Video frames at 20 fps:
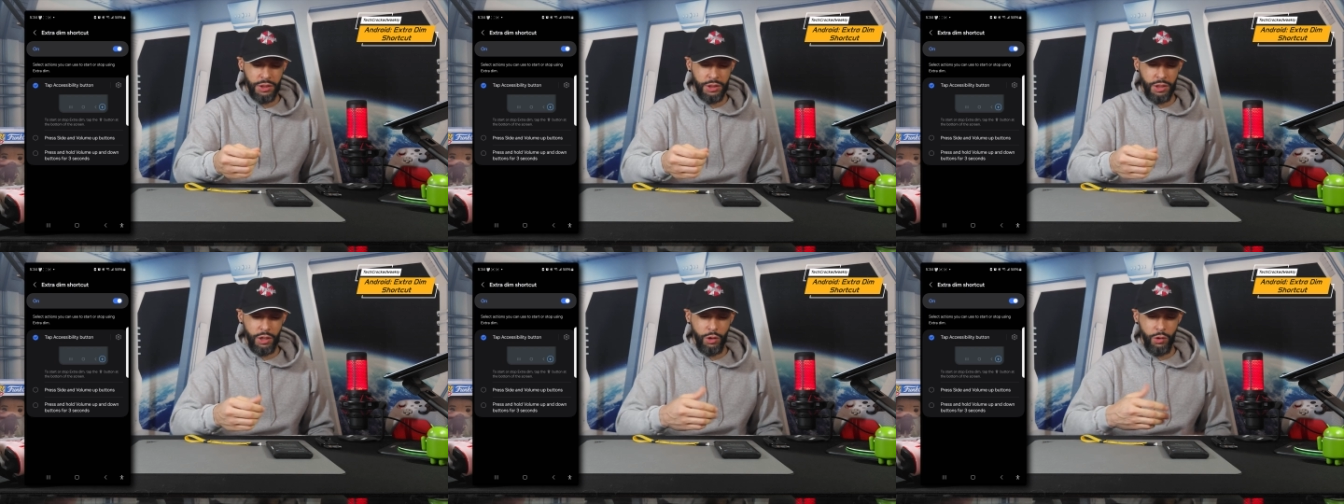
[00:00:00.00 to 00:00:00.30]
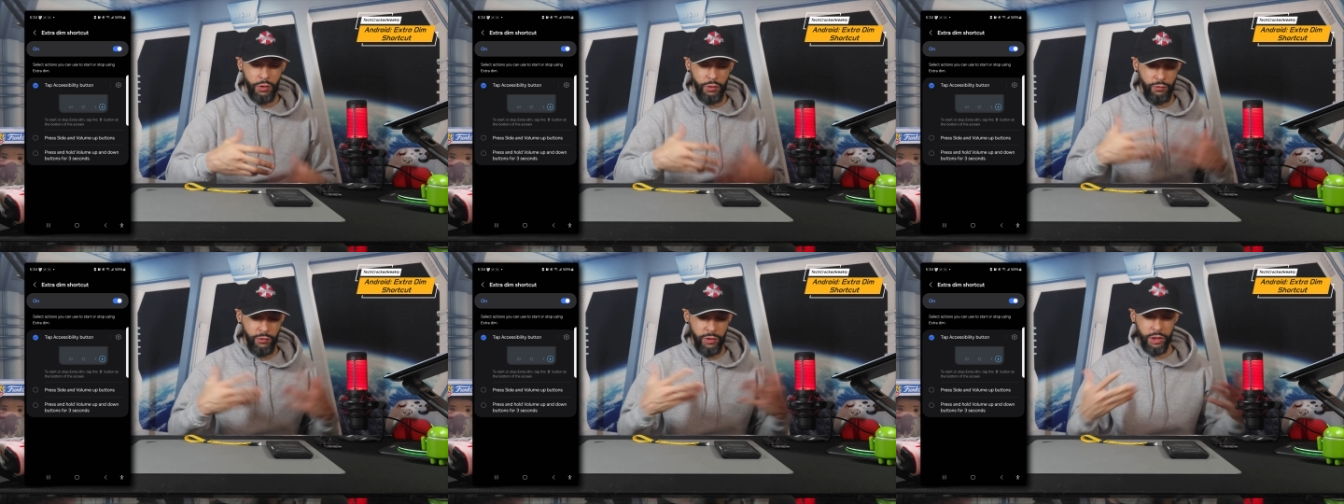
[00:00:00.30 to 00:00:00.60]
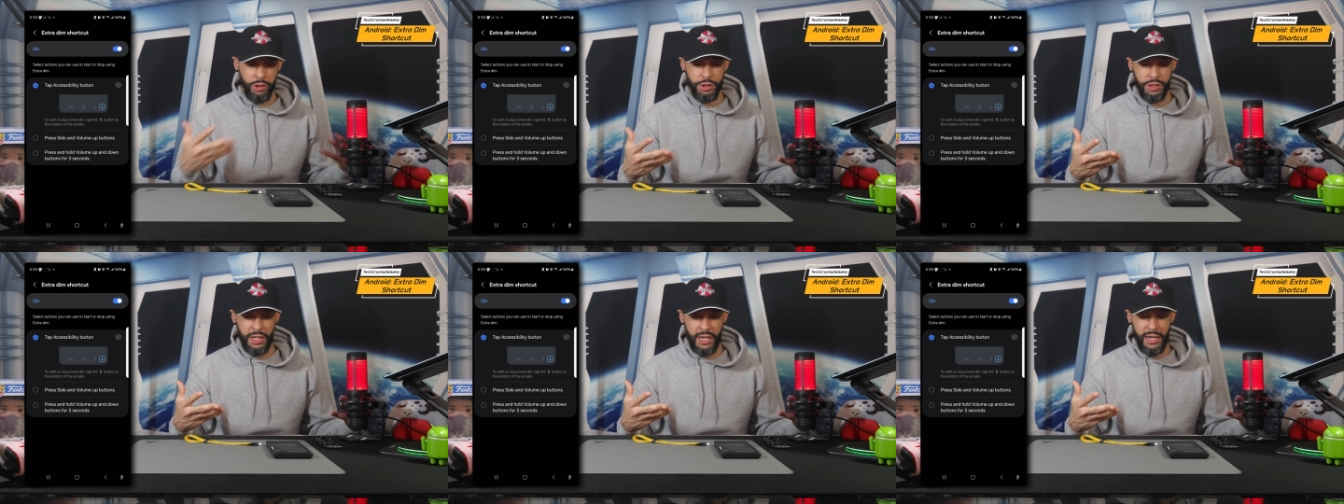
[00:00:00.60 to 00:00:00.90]
So
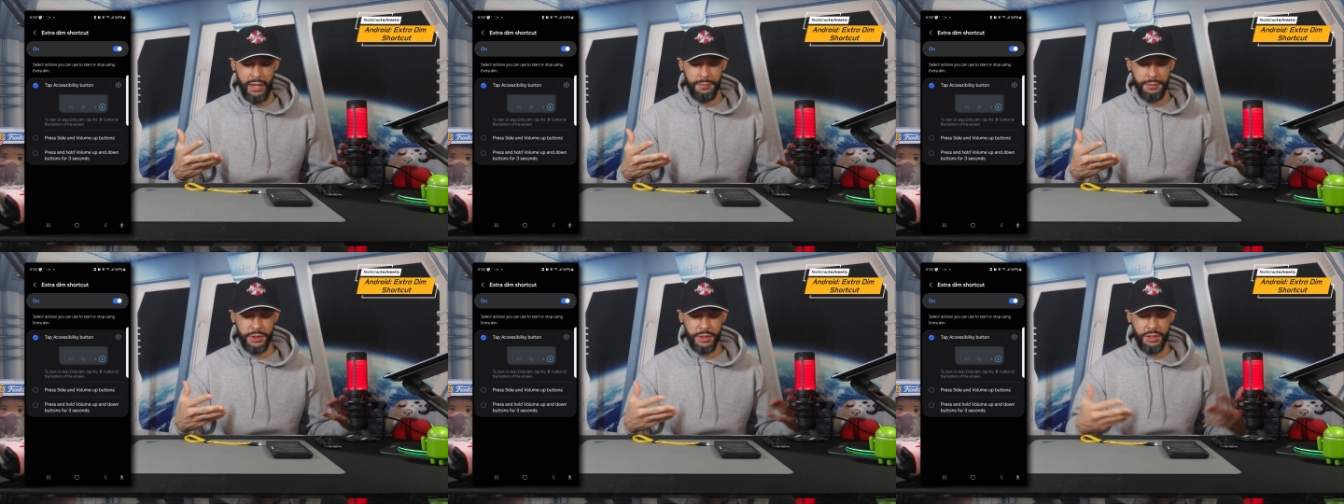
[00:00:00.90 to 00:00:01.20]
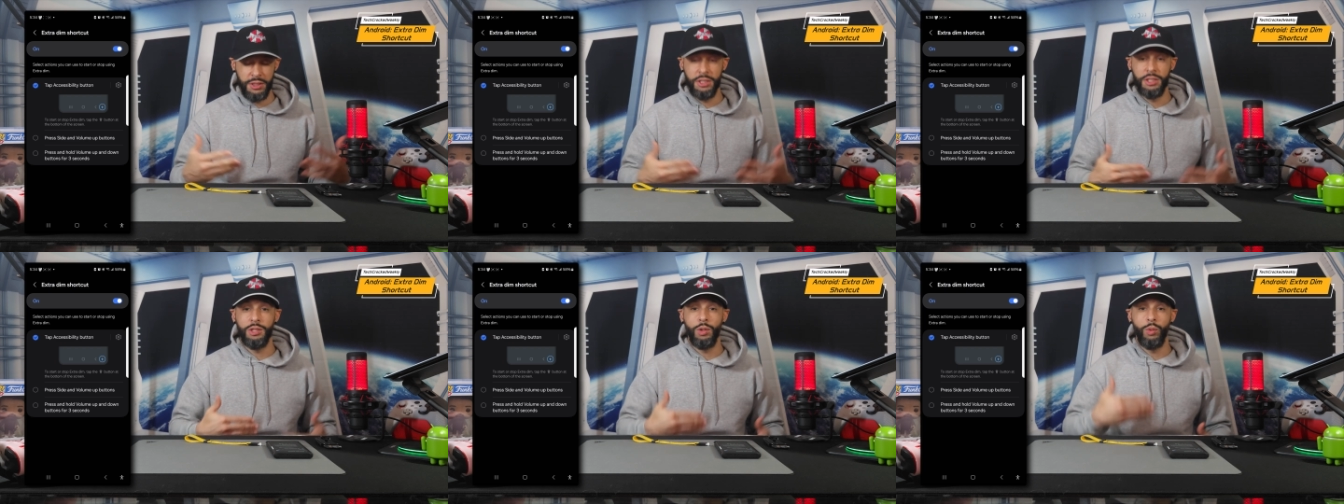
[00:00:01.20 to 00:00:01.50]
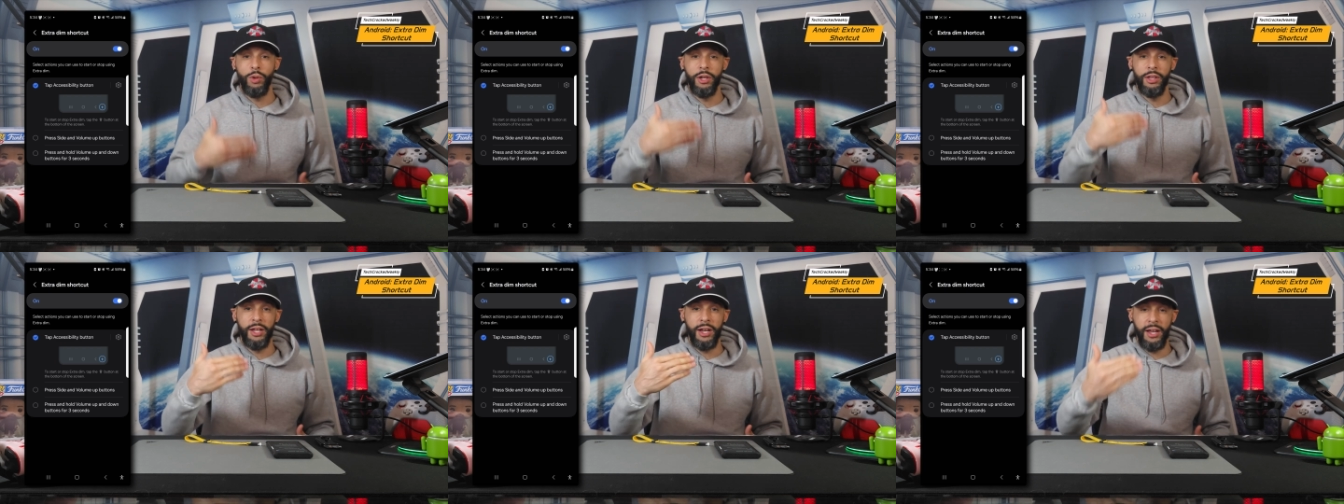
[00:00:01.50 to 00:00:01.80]
first option is the
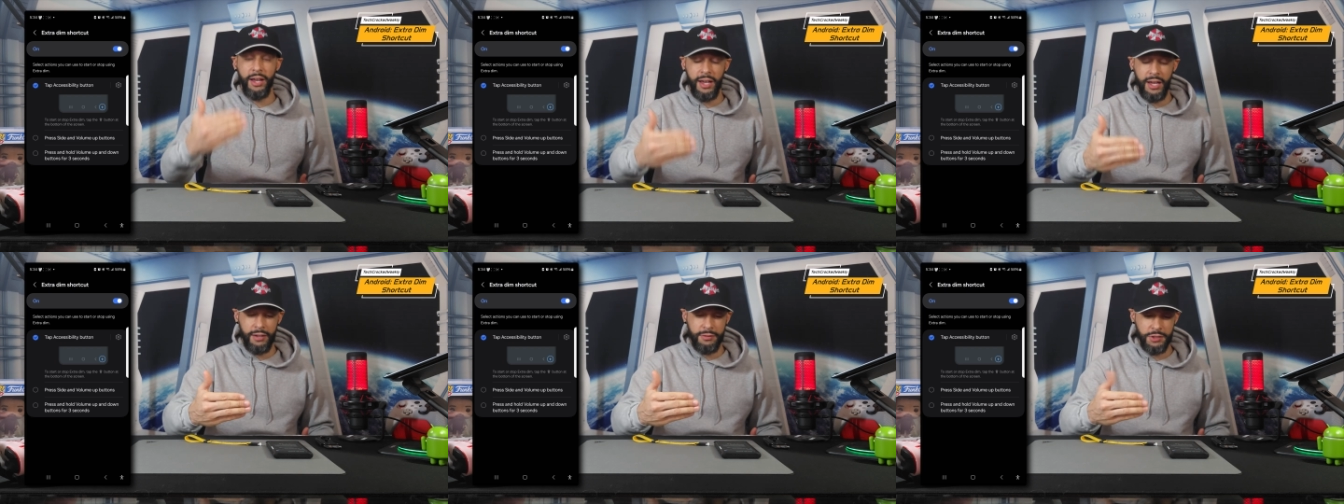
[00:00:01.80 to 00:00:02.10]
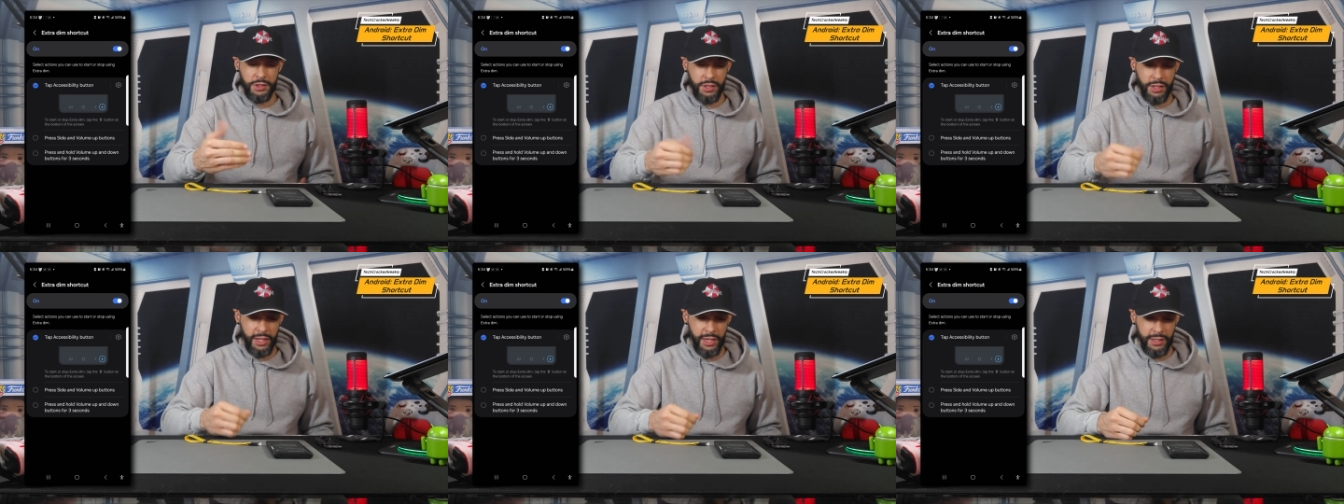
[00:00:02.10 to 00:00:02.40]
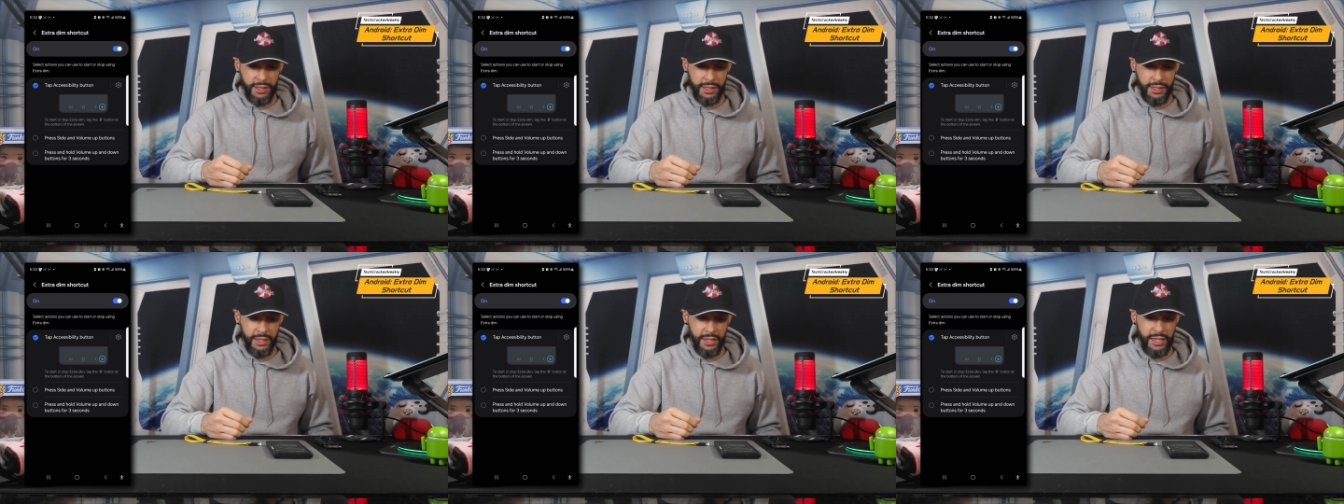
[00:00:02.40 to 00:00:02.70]
one that I have
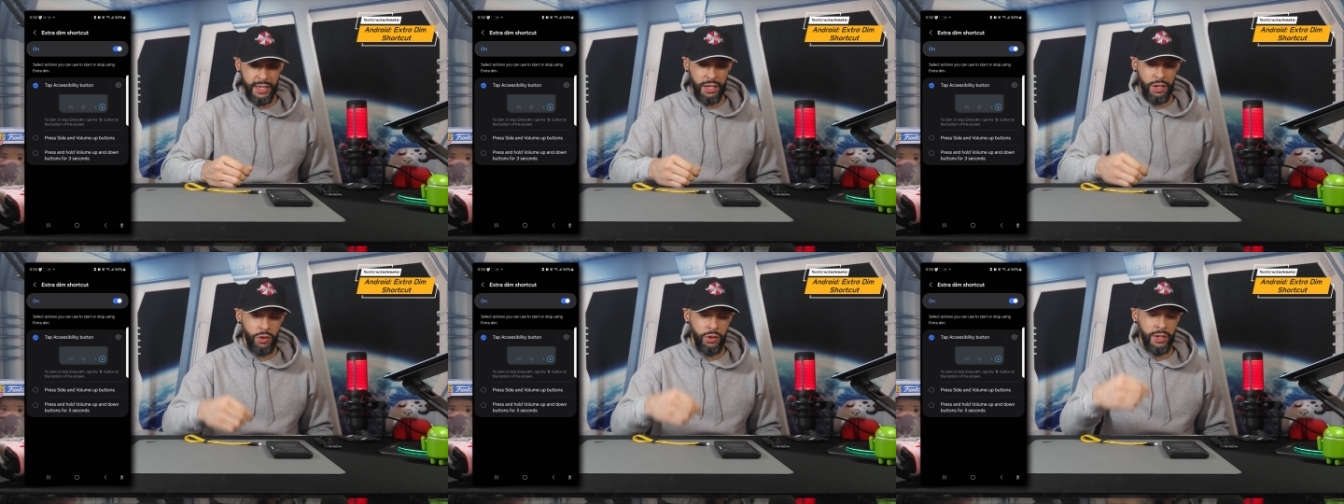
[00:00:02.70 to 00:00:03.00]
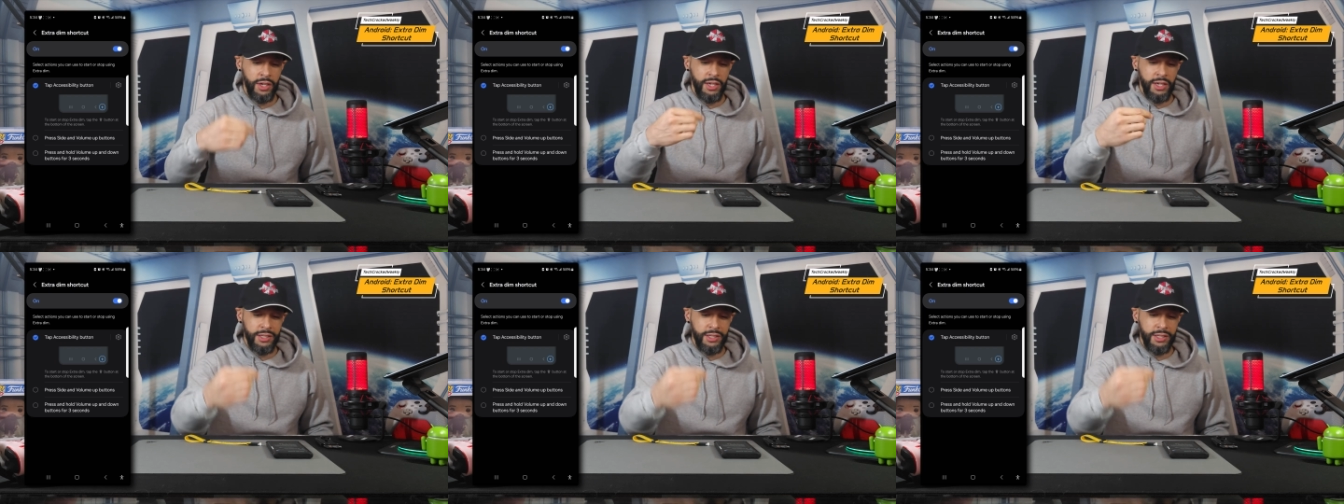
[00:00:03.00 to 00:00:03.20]
selected now,